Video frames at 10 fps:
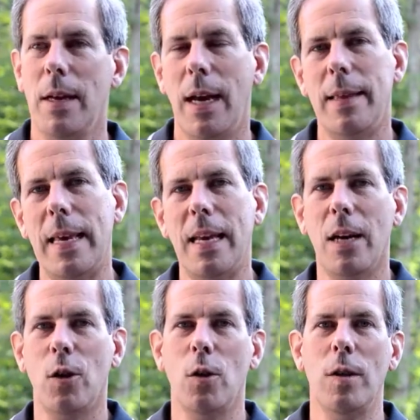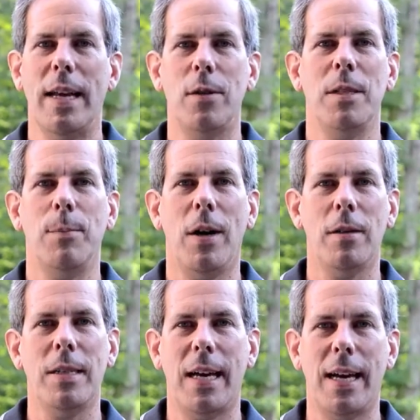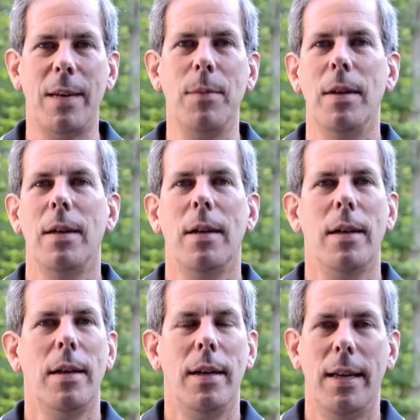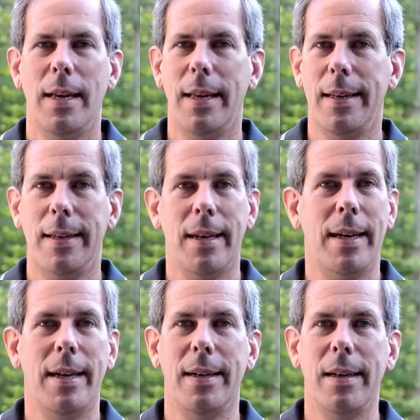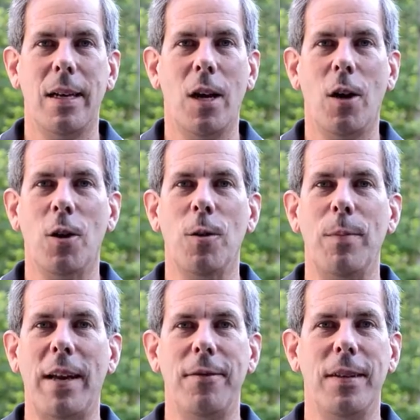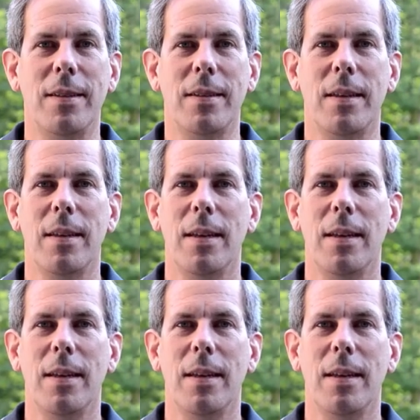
And they cut her down to part-time and cut all her benefits.